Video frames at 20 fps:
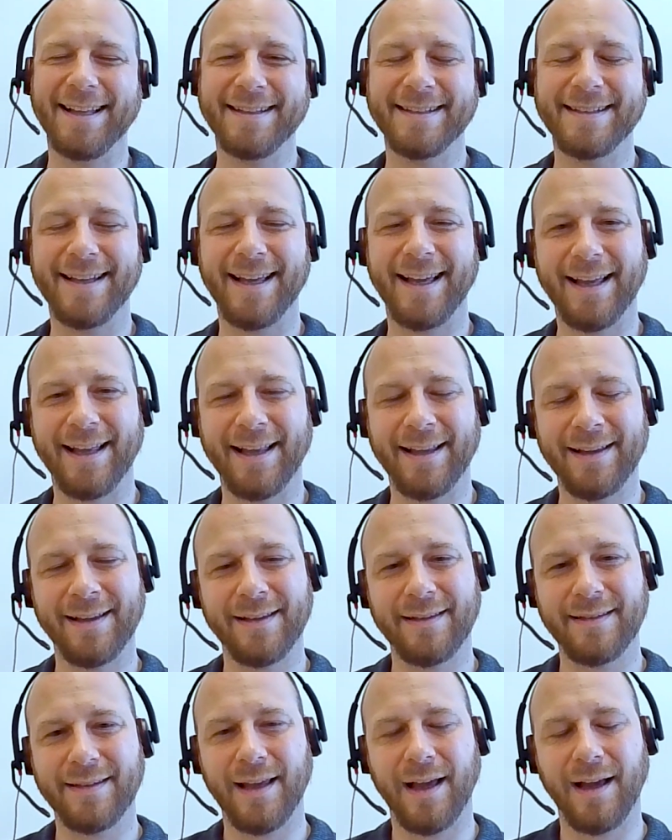
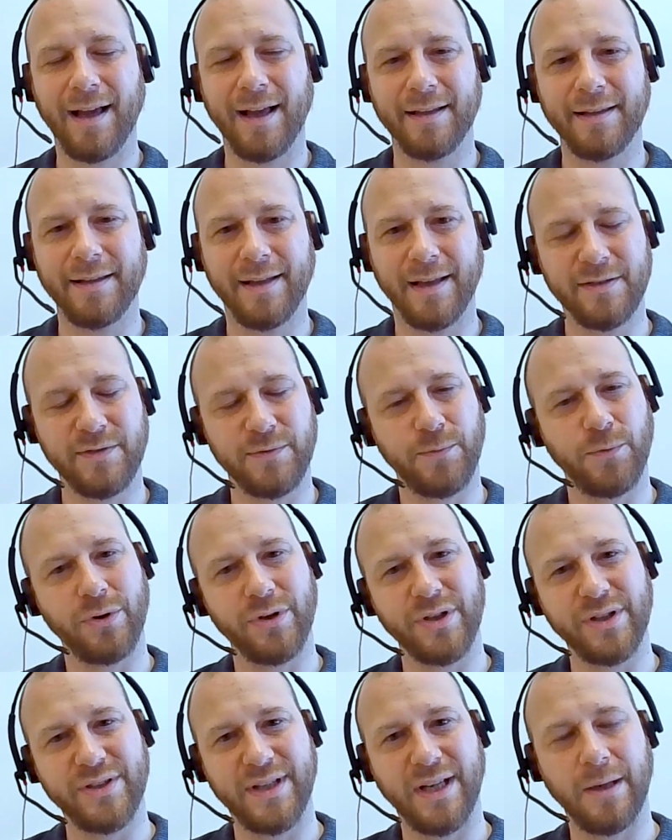and that's,
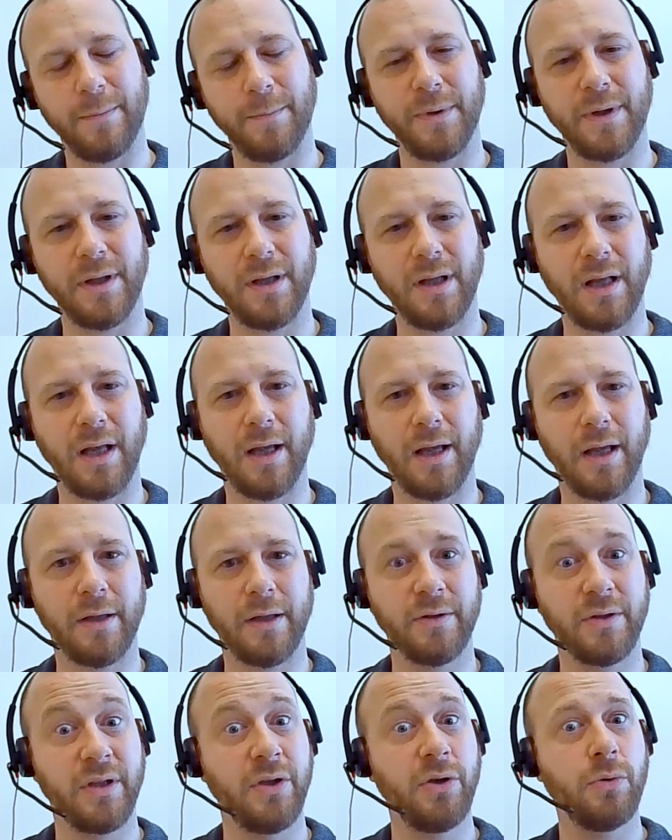for example, a
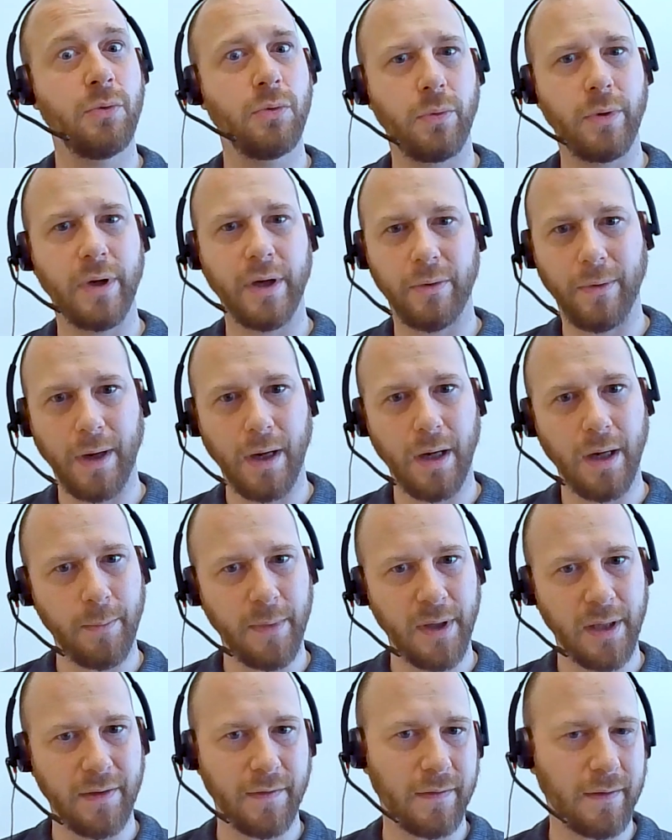new
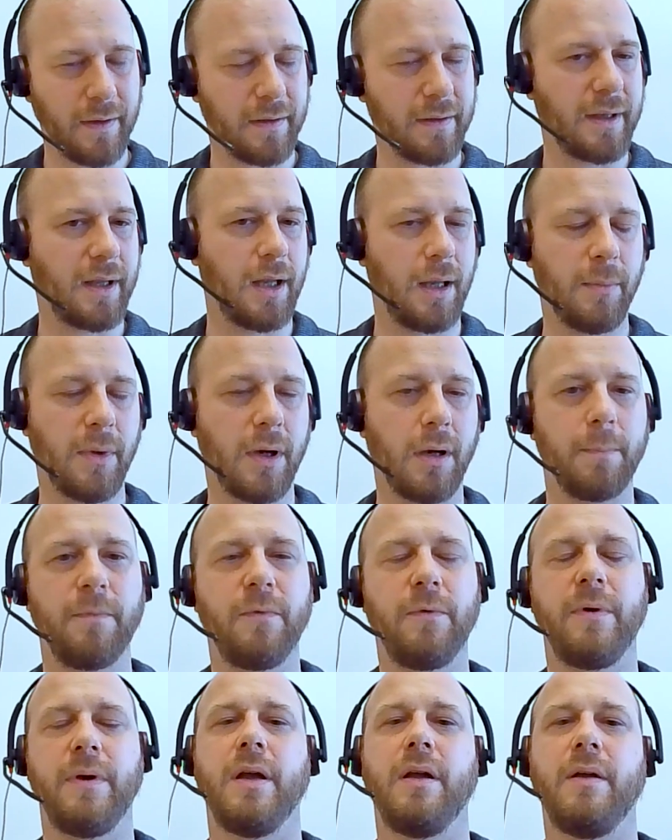requirement that came up
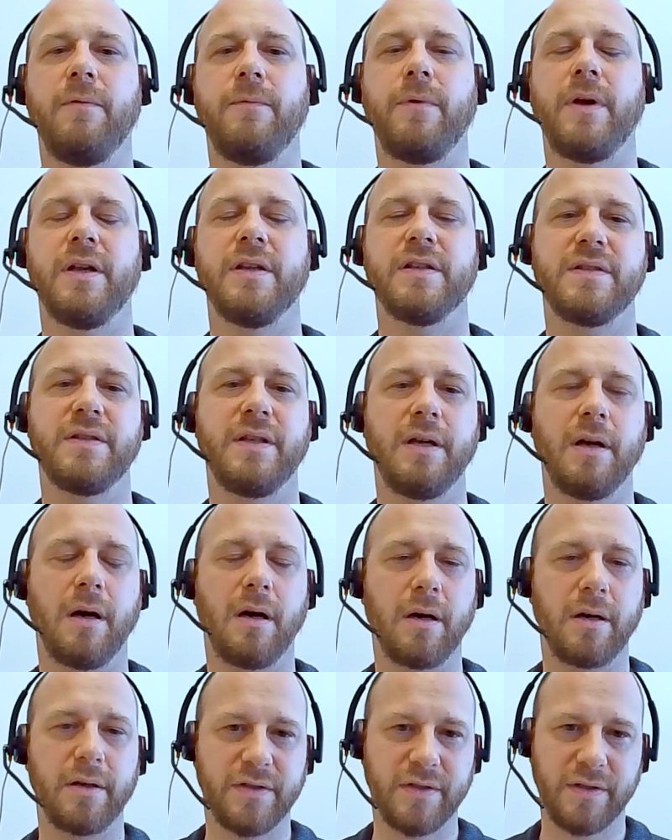with
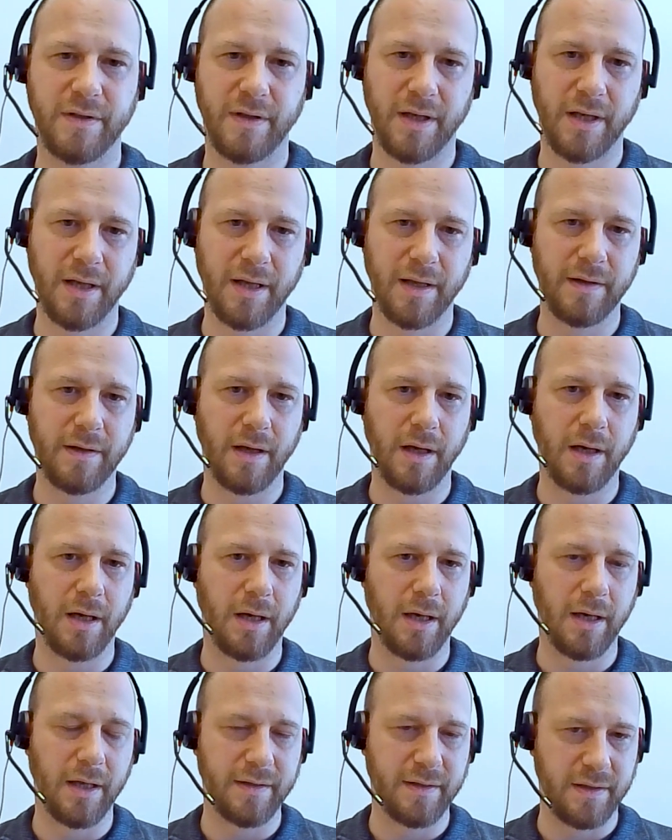SDRs,
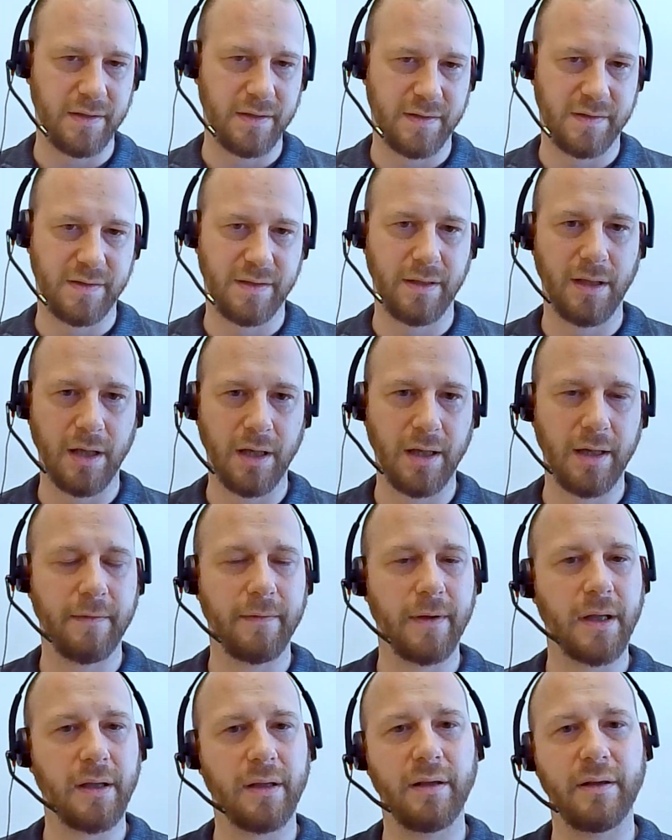that these single
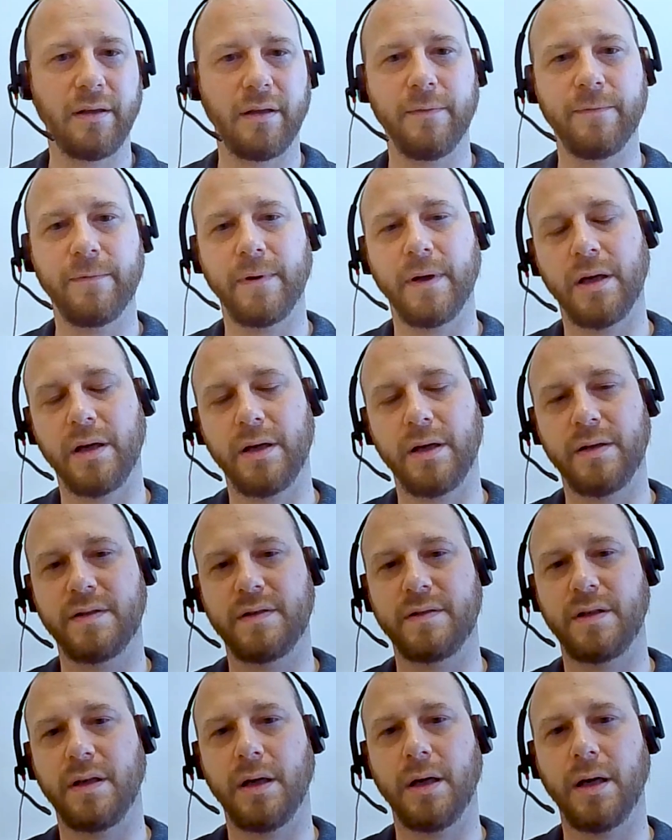event
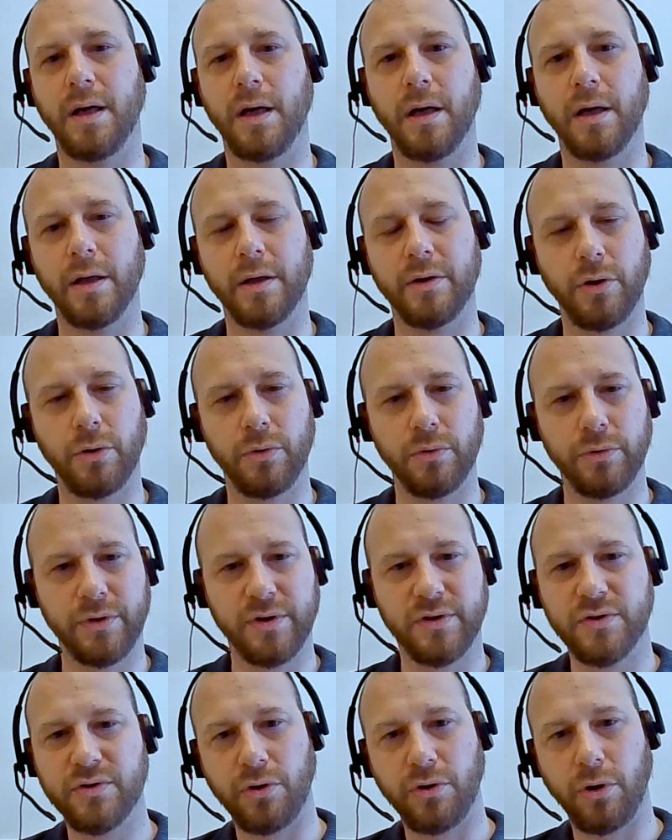effects don't
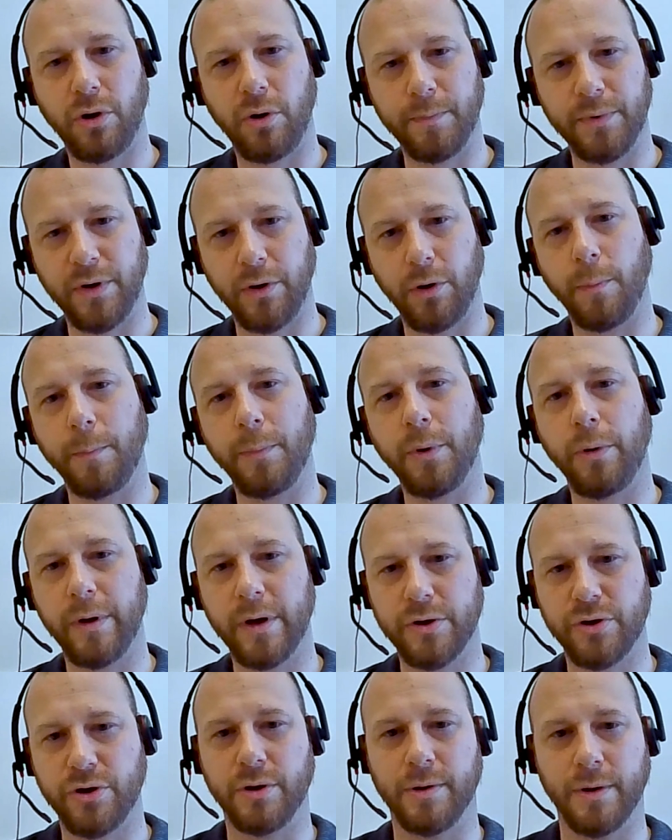disturb the
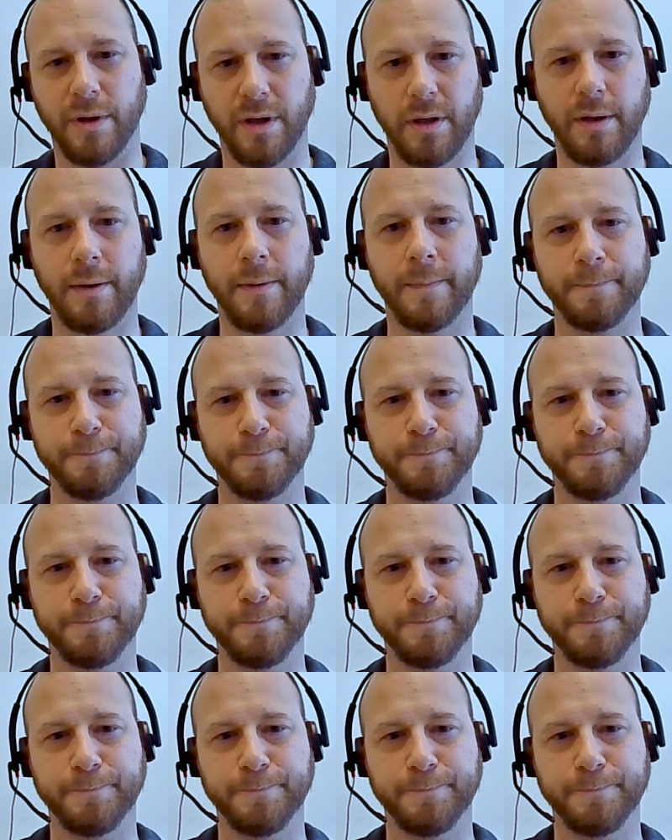operation. Yeah.